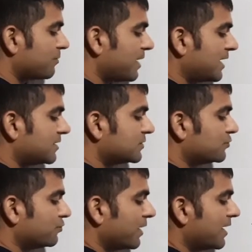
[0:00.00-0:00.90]
minus
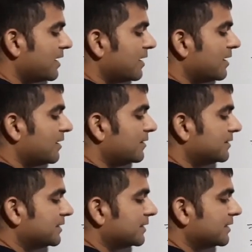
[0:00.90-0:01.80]
12D
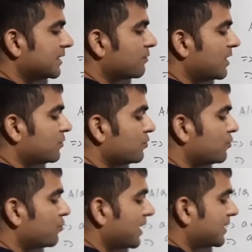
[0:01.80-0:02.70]
equal to
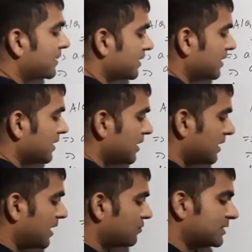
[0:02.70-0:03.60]
20.
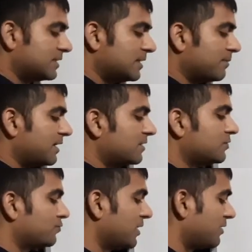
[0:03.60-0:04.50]
Now 16 minus
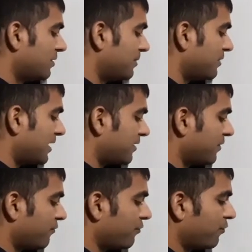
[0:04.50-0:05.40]
12 will be what?
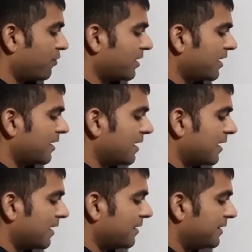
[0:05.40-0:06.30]

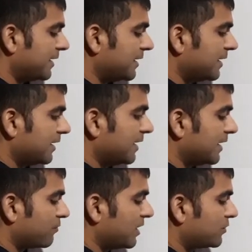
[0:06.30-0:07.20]
4D
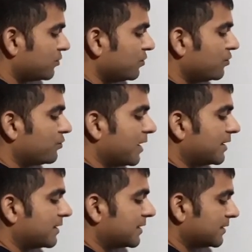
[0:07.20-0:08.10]
equal to 20.
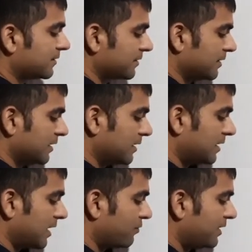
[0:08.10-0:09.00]

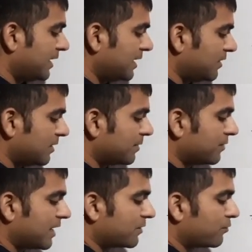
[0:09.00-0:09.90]
Now D will be
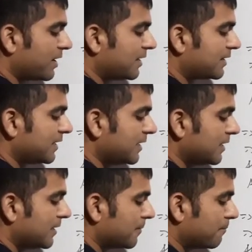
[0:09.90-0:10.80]
what? 20
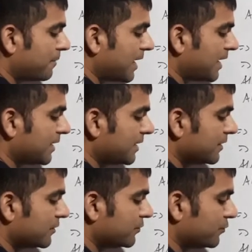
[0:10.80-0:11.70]
by
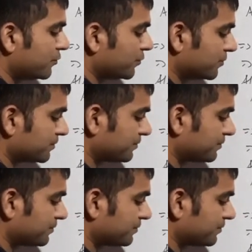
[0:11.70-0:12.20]
2.